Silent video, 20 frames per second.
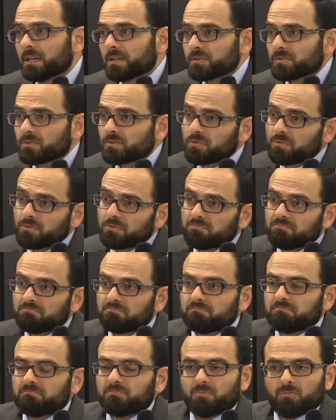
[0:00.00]
So
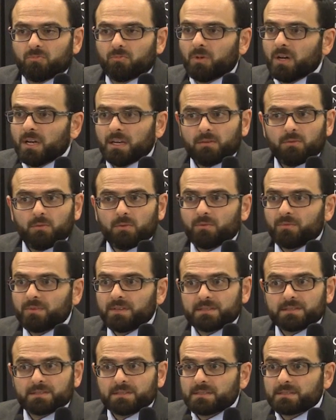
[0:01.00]
why all of
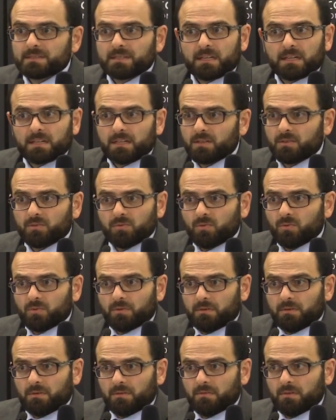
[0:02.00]
these things are not
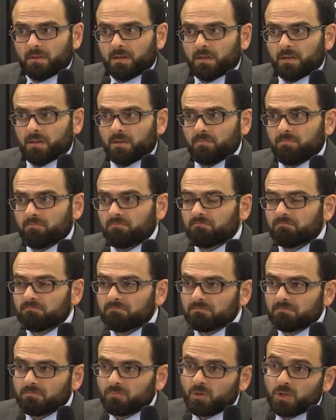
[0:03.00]
known? Um,
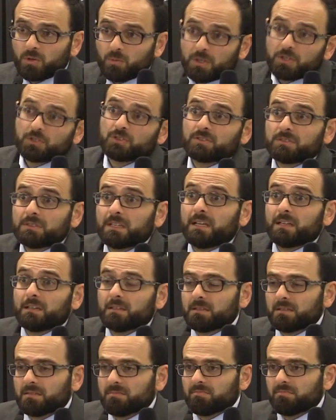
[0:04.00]
we wish that
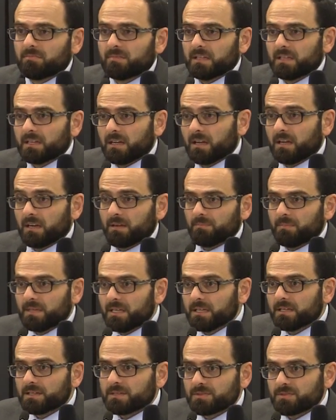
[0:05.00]
there are
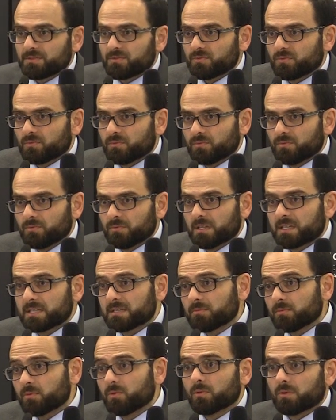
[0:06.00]
means to
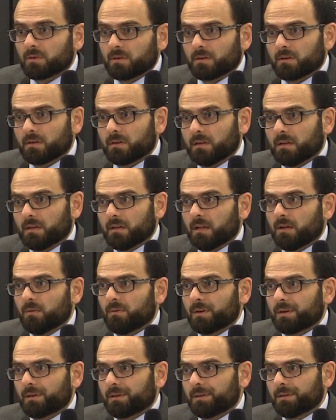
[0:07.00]
explore uh,
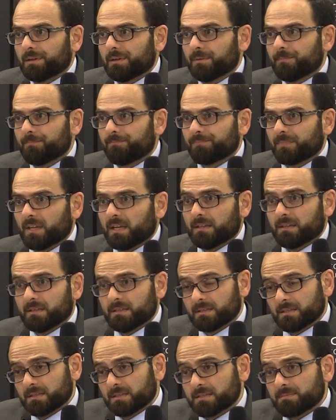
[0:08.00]
our um, and
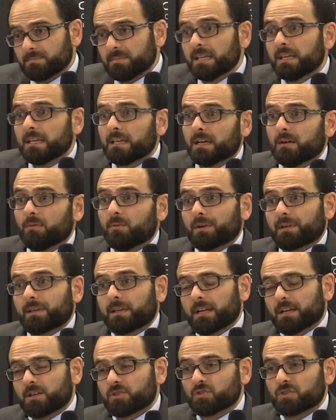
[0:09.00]
display our
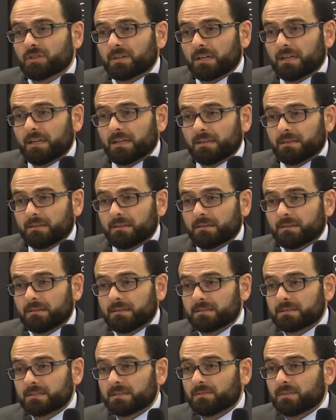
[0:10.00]
culture and
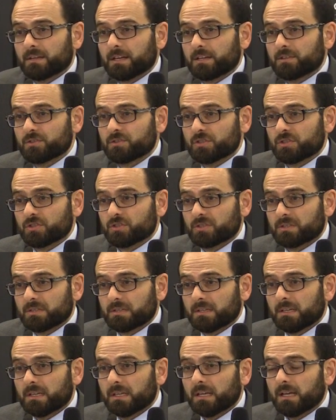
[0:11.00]
uh,
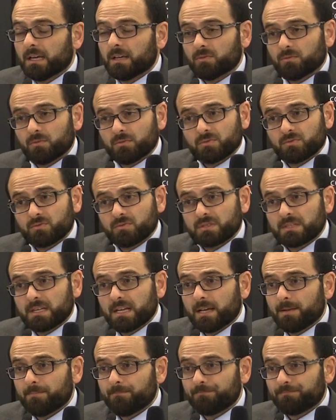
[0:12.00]
civilization and also
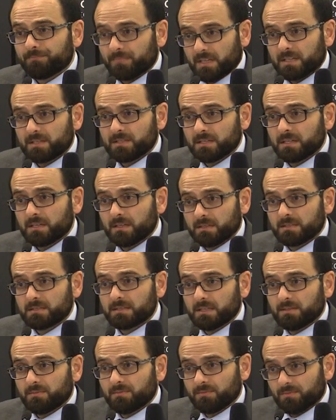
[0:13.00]
Islam it's,
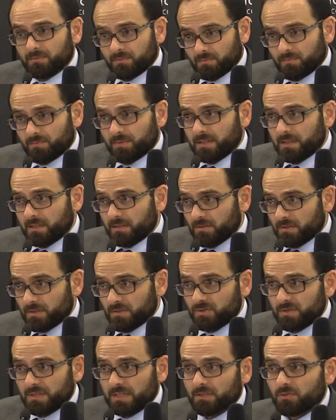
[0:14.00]
itself to be
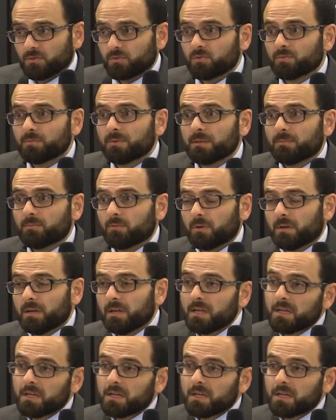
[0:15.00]
illustrated to people.